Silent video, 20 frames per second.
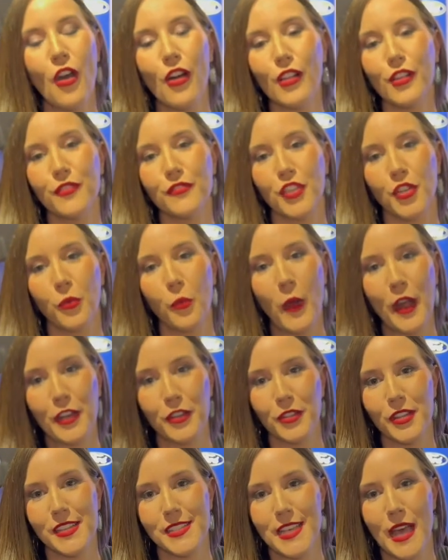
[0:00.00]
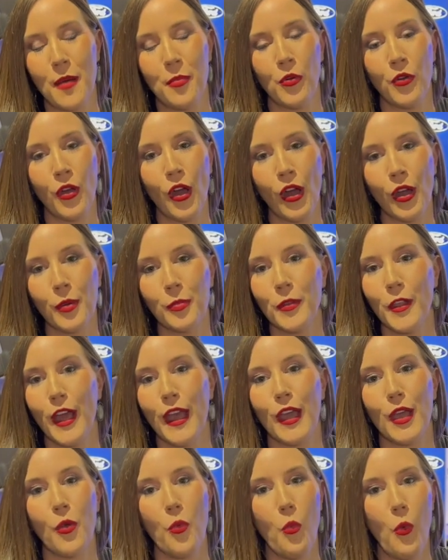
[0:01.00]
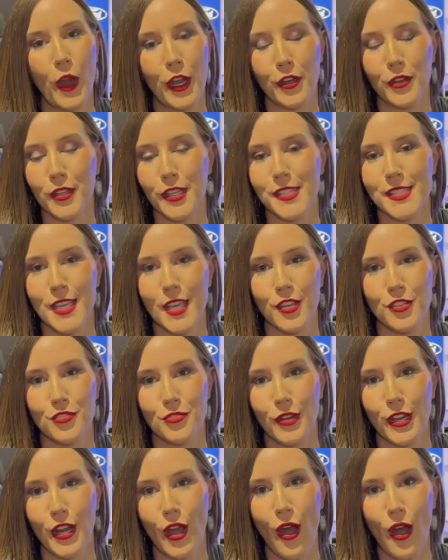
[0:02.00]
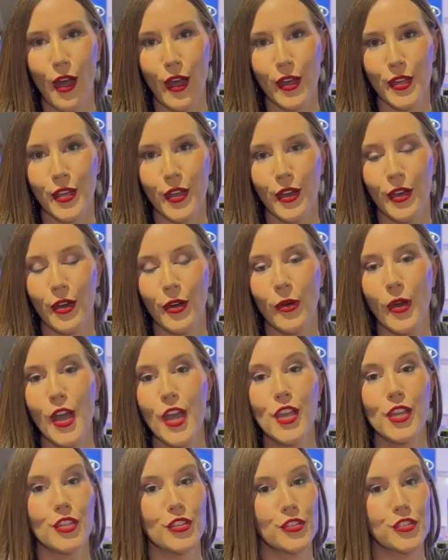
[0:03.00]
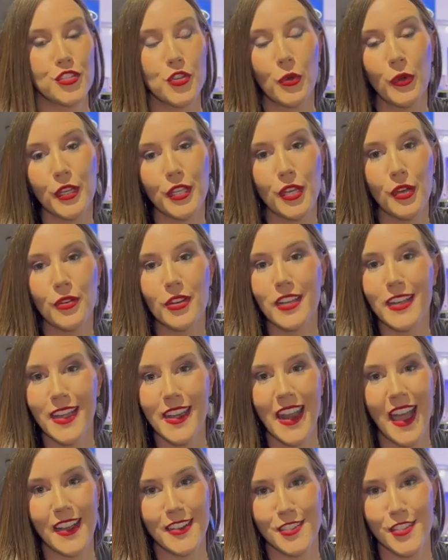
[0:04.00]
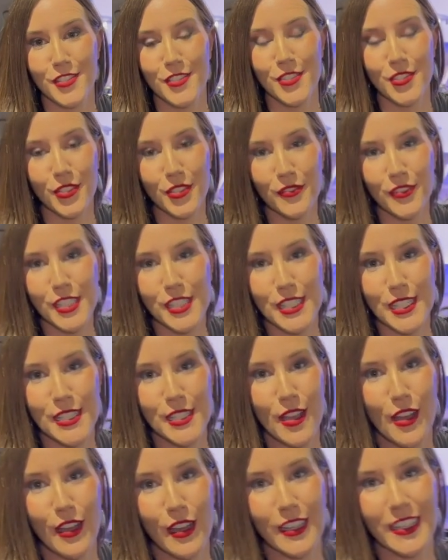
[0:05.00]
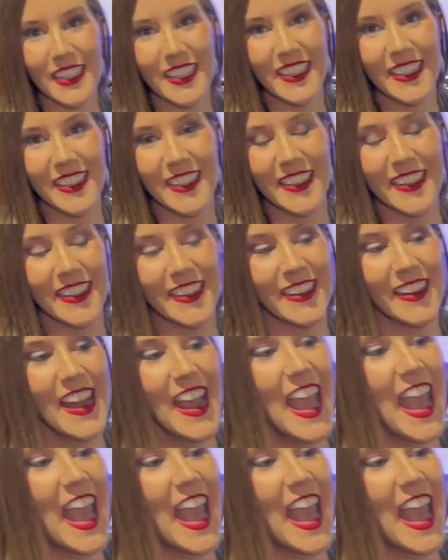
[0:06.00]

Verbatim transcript: all of your wireless Apple CarPlay, wireless Android Auto, your Toyota Connected Services on here,